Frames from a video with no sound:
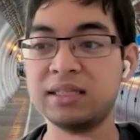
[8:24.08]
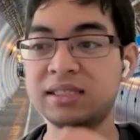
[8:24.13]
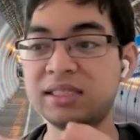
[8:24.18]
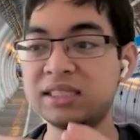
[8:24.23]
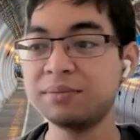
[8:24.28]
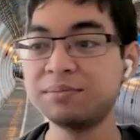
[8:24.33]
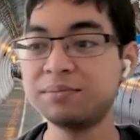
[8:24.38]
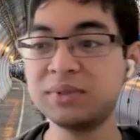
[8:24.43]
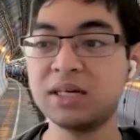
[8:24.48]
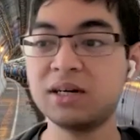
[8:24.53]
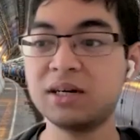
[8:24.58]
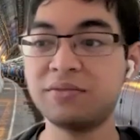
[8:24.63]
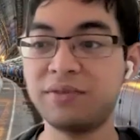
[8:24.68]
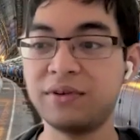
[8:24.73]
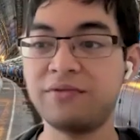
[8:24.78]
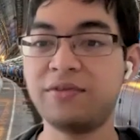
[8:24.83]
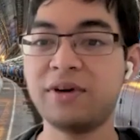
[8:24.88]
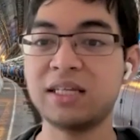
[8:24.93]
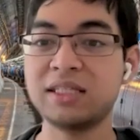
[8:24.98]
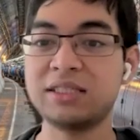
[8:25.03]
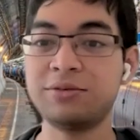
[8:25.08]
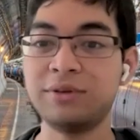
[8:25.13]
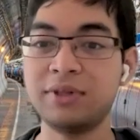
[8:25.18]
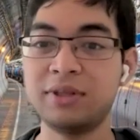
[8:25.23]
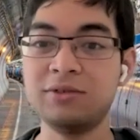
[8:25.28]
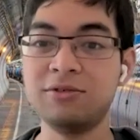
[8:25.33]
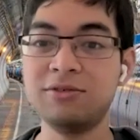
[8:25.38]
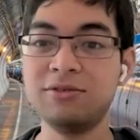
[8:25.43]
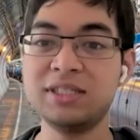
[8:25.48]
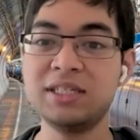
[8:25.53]
a subset of events, we
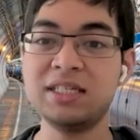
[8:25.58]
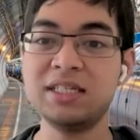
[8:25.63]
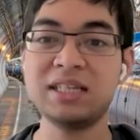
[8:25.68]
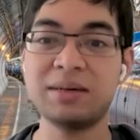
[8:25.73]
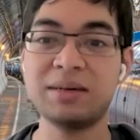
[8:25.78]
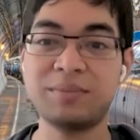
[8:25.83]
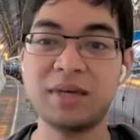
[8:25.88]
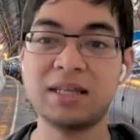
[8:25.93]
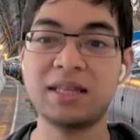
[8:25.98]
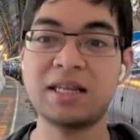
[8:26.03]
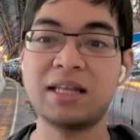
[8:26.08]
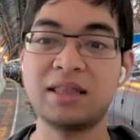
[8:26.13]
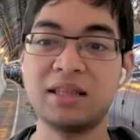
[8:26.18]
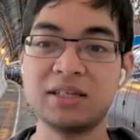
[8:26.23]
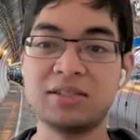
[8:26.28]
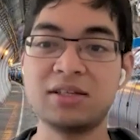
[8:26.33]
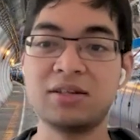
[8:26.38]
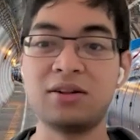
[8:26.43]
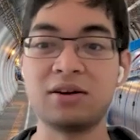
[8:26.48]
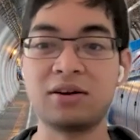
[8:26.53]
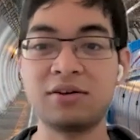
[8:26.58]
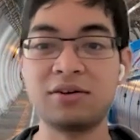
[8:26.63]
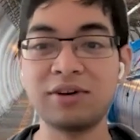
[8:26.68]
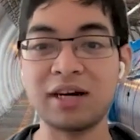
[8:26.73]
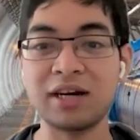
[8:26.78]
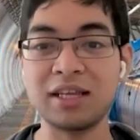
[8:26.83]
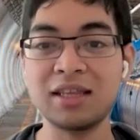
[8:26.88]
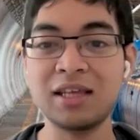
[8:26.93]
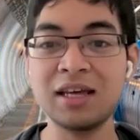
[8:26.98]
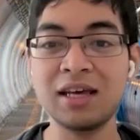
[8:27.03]
do see something that doesn't look
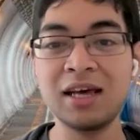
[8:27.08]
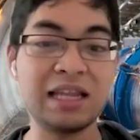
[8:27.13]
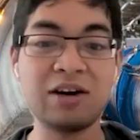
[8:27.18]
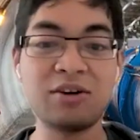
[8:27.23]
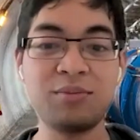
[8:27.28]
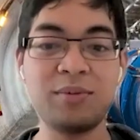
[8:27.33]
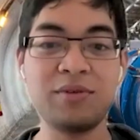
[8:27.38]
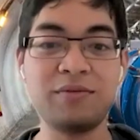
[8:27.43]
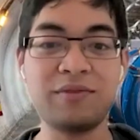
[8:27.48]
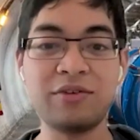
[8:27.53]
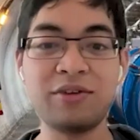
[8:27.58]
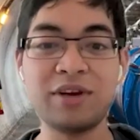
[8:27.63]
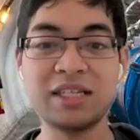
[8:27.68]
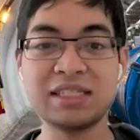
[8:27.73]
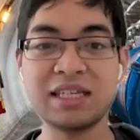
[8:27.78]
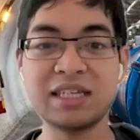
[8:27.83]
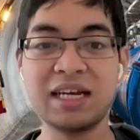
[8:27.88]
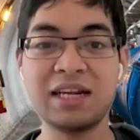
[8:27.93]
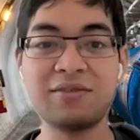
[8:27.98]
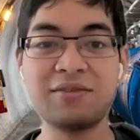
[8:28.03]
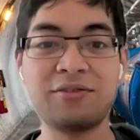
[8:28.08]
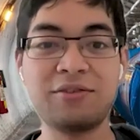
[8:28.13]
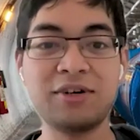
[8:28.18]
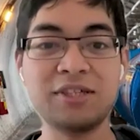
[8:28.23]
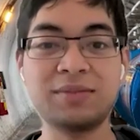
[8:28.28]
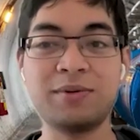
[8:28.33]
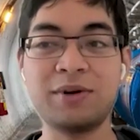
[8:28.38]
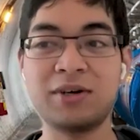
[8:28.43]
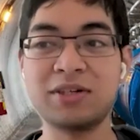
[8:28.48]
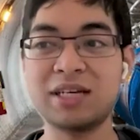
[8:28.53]
right, then that would be very exciting for
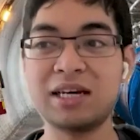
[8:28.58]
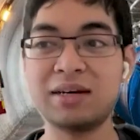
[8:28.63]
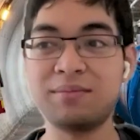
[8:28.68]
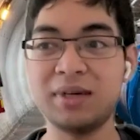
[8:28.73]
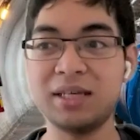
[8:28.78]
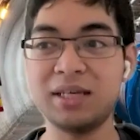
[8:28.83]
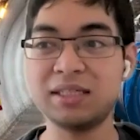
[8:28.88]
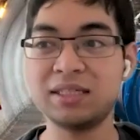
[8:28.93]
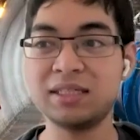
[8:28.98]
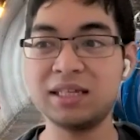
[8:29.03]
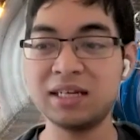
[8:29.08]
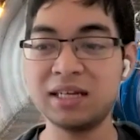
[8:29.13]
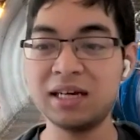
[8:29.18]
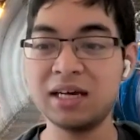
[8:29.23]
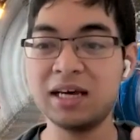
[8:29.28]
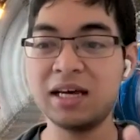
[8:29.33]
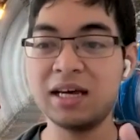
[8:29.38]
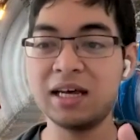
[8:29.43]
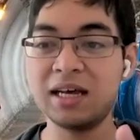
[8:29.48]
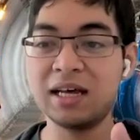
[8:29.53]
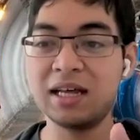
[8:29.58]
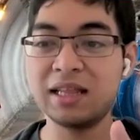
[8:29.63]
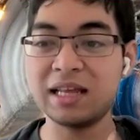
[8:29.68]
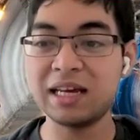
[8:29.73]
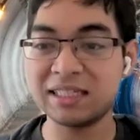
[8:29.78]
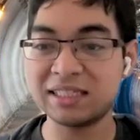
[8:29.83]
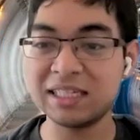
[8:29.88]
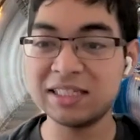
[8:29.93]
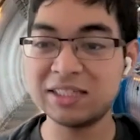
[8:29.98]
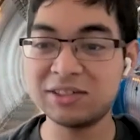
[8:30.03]
us, because that means
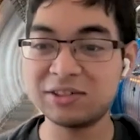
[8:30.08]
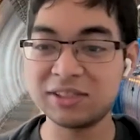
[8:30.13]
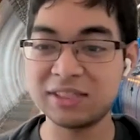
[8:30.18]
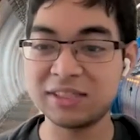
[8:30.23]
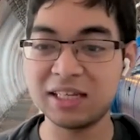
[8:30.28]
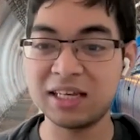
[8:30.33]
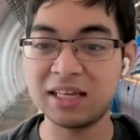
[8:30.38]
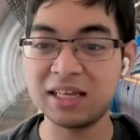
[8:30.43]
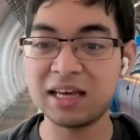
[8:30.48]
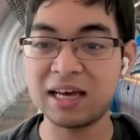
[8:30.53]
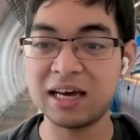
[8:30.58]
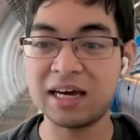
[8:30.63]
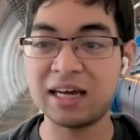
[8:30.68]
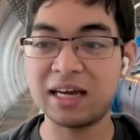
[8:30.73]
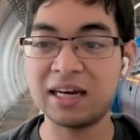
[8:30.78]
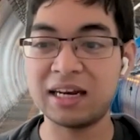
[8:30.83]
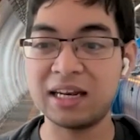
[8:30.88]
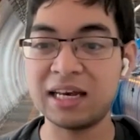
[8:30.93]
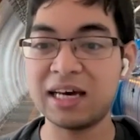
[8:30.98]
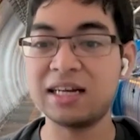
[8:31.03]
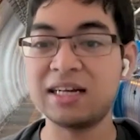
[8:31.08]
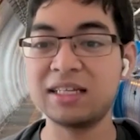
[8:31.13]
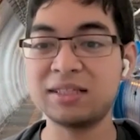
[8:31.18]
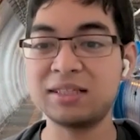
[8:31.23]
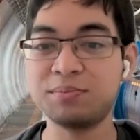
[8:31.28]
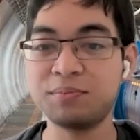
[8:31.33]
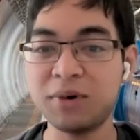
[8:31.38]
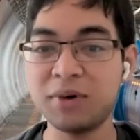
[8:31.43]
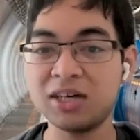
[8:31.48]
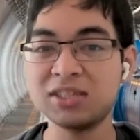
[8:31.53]
that's interesting and that
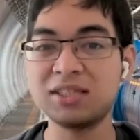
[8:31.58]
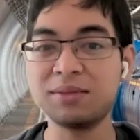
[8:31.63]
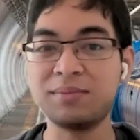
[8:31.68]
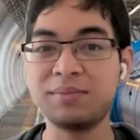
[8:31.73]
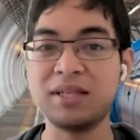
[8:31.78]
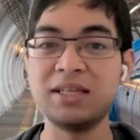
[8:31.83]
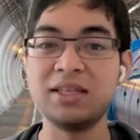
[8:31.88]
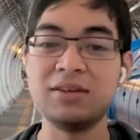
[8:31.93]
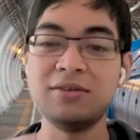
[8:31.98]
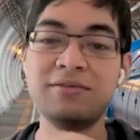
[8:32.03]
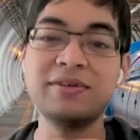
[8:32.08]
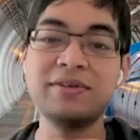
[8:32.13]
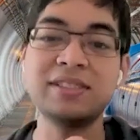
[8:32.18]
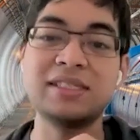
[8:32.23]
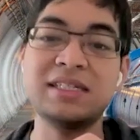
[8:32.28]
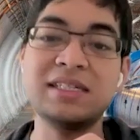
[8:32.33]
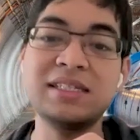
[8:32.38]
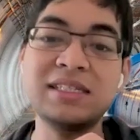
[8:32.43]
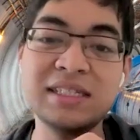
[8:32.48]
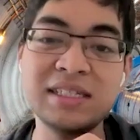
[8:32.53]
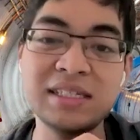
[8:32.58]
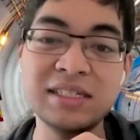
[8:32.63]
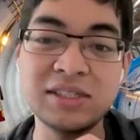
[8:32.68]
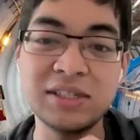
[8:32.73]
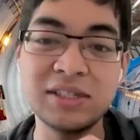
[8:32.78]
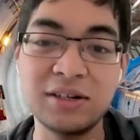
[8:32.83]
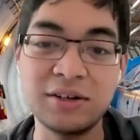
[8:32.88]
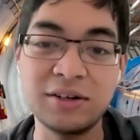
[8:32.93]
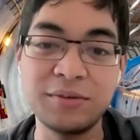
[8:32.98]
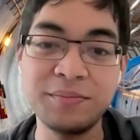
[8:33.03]
is possibly new physics.
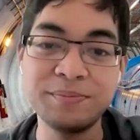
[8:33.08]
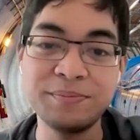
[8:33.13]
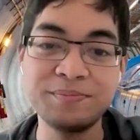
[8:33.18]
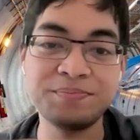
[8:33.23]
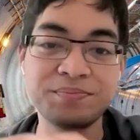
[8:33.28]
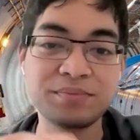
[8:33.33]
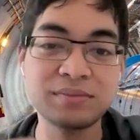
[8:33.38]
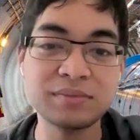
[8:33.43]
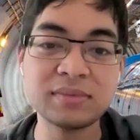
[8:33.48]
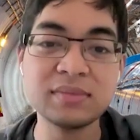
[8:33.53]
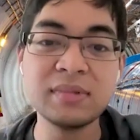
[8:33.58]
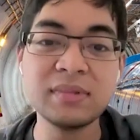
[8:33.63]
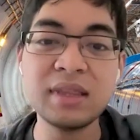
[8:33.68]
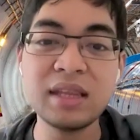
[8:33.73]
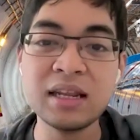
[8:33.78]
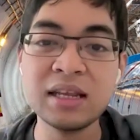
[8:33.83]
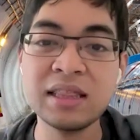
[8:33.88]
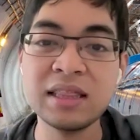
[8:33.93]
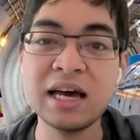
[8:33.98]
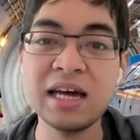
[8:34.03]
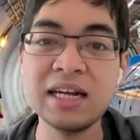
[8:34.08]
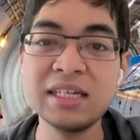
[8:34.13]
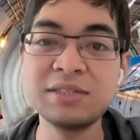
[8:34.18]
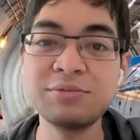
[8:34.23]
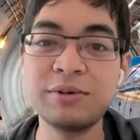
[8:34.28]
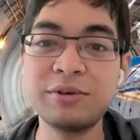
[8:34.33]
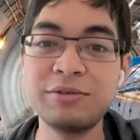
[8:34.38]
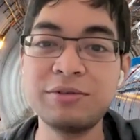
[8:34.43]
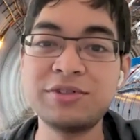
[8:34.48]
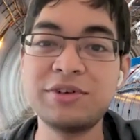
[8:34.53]
So that is
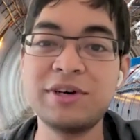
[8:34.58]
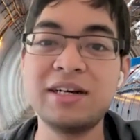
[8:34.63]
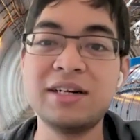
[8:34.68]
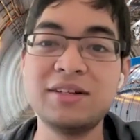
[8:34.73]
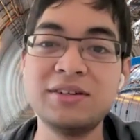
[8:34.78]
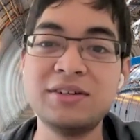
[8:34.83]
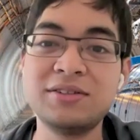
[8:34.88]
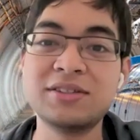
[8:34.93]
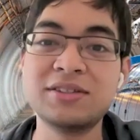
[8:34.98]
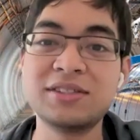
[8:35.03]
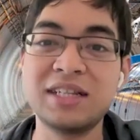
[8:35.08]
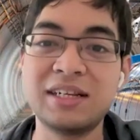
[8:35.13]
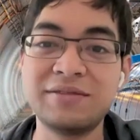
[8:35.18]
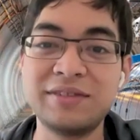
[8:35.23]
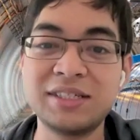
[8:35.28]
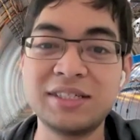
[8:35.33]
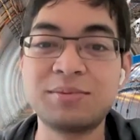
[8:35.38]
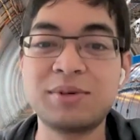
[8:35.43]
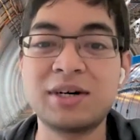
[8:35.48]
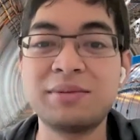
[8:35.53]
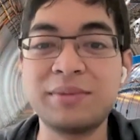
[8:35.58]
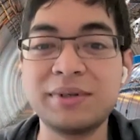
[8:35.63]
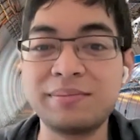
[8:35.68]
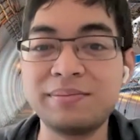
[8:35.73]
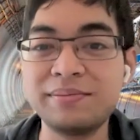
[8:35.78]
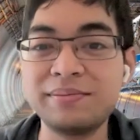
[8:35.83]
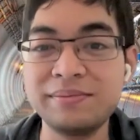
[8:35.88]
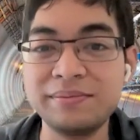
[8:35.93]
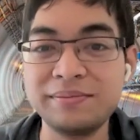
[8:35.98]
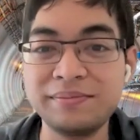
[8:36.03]
what we're trying to do to solve this
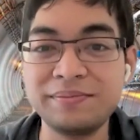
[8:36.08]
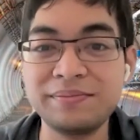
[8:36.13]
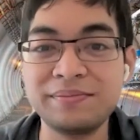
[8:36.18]
problem.